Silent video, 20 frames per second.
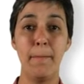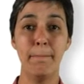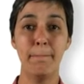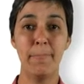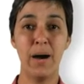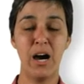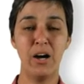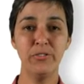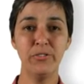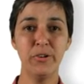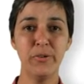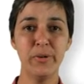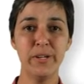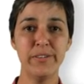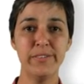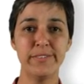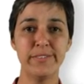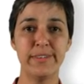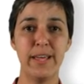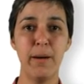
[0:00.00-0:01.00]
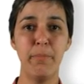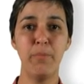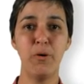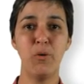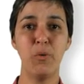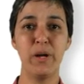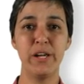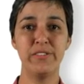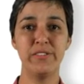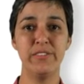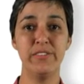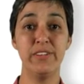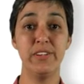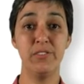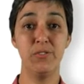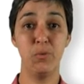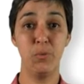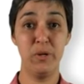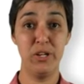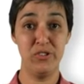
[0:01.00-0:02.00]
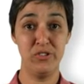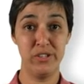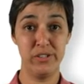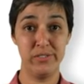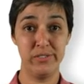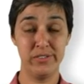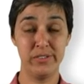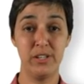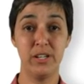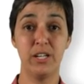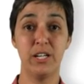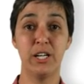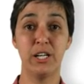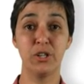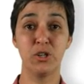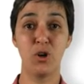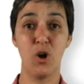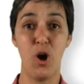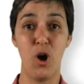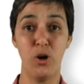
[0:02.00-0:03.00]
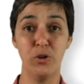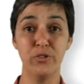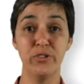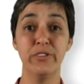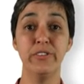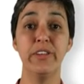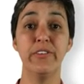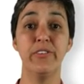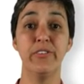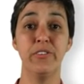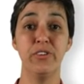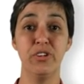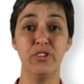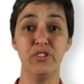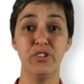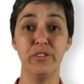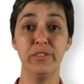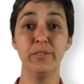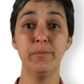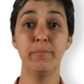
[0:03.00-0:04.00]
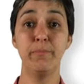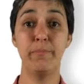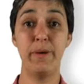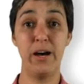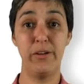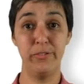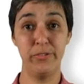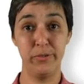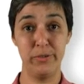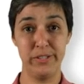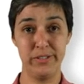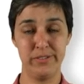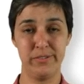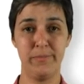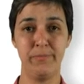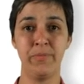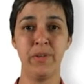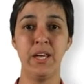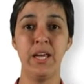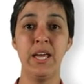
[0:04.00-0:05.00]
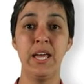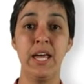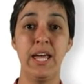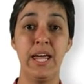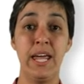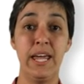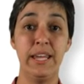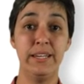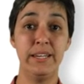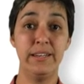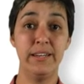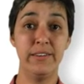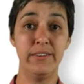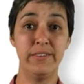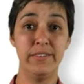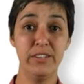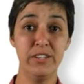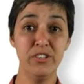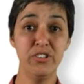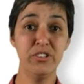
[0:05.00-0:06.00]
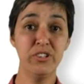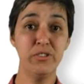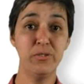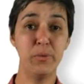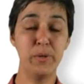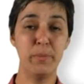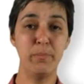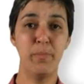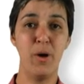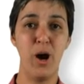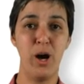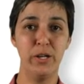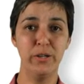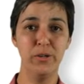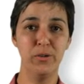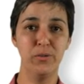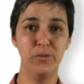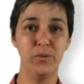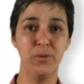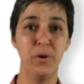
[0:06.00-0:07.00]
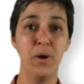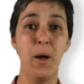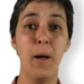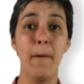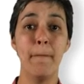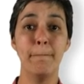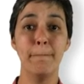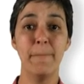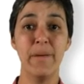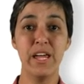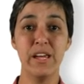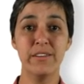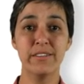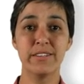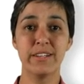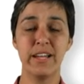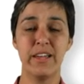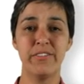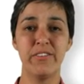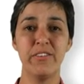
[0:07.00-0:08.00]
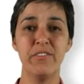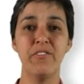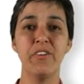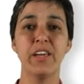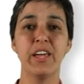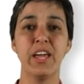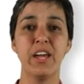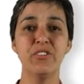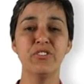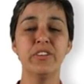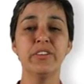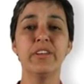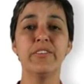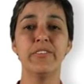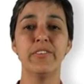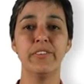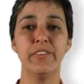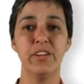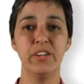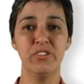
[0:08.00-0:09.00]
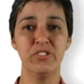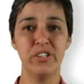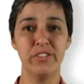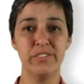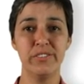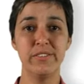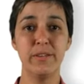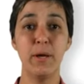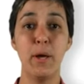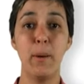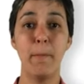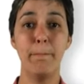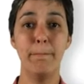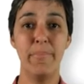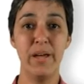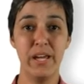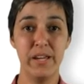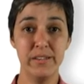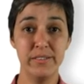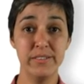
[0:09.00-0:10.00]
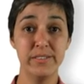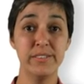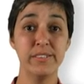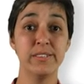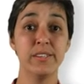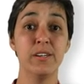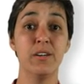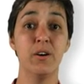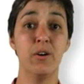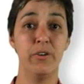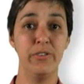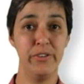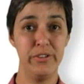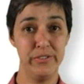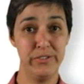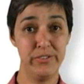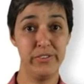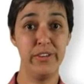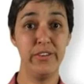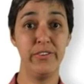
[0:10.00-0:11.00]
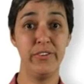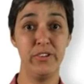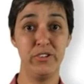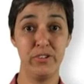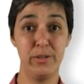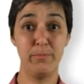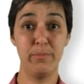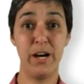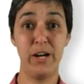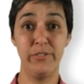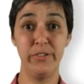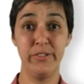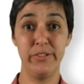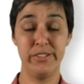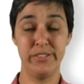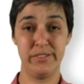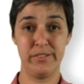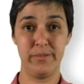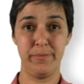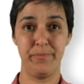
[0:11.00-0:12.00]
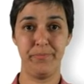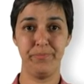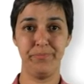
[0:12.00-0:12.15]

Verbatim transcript: Boundaries separating these regions are called decision boundaries. And the decision tree model makes classification decisions based on these decision boundaries.